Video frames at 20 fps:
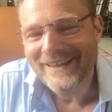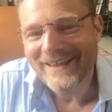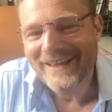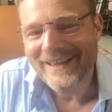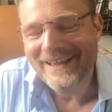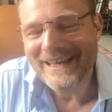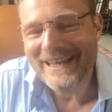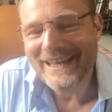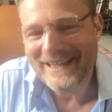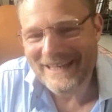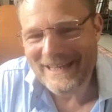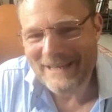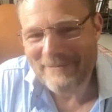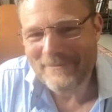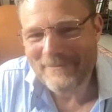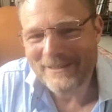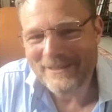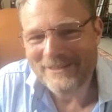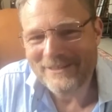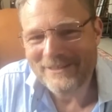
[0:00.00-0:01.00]
let, let
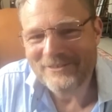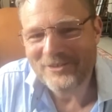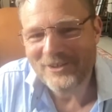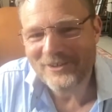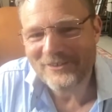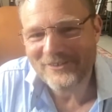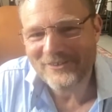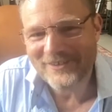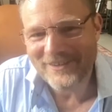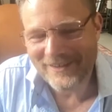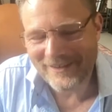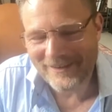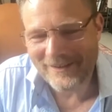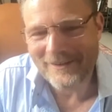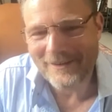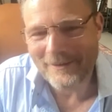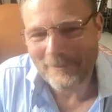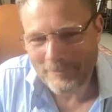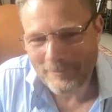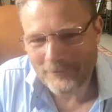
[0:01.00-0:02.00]
me just,
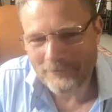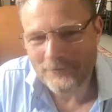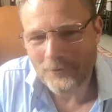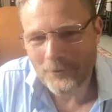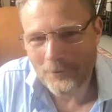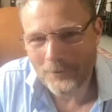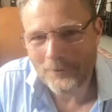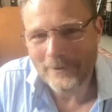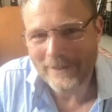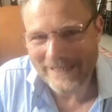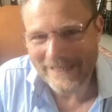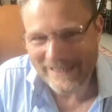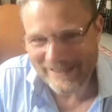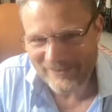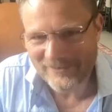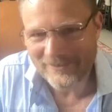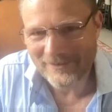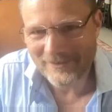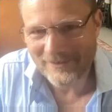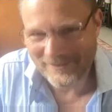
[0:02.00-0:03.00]
I, before ex-
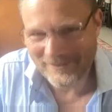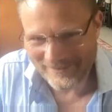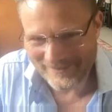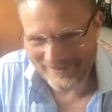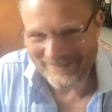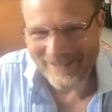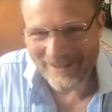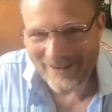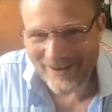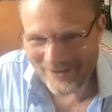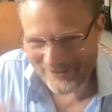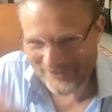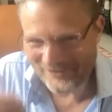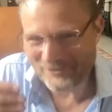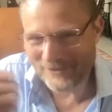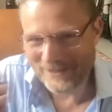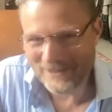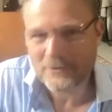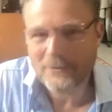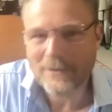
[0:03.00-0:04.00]
answering the
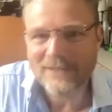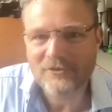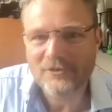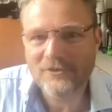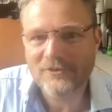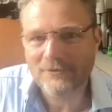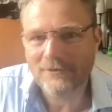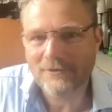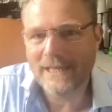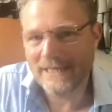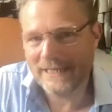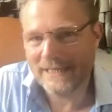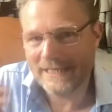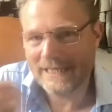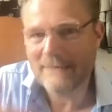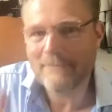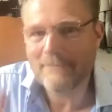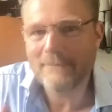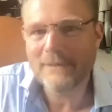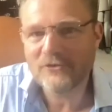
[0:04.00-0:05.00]
question directly, let me
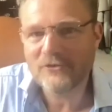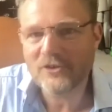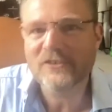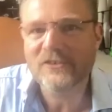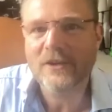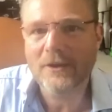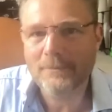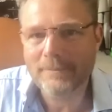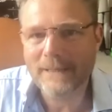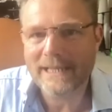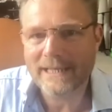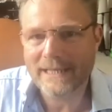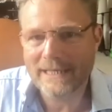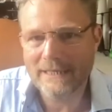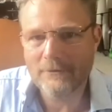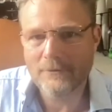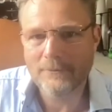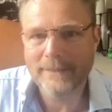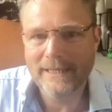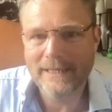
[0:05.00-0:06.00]
just go back a little
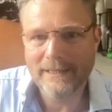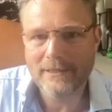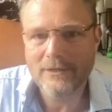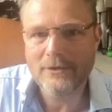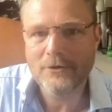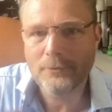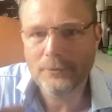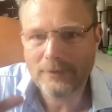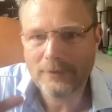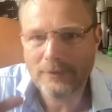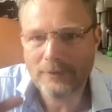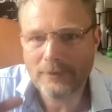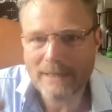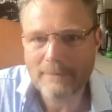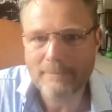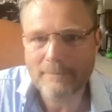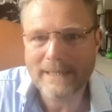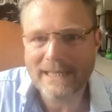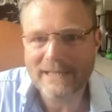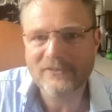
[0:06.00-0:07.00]
bit. You think back to
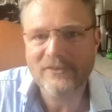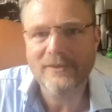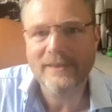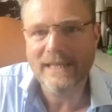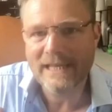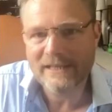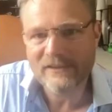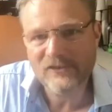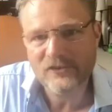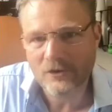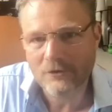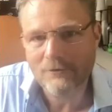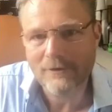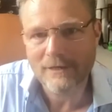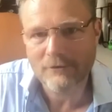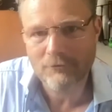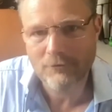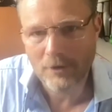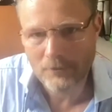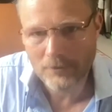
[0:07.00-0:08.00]
the historic
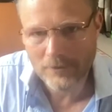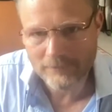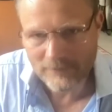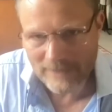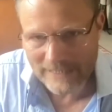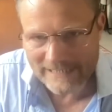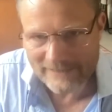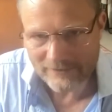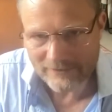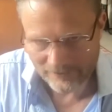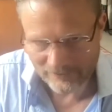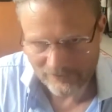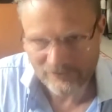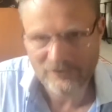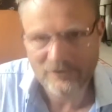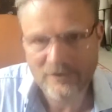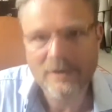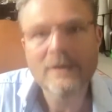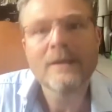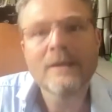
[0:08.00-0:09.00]
role of leaders
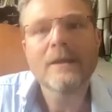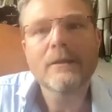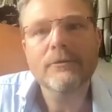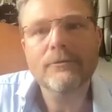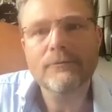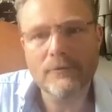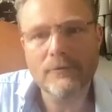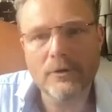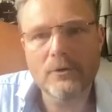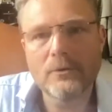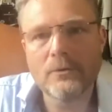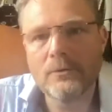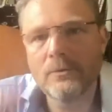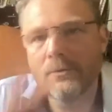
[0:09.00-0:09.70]
through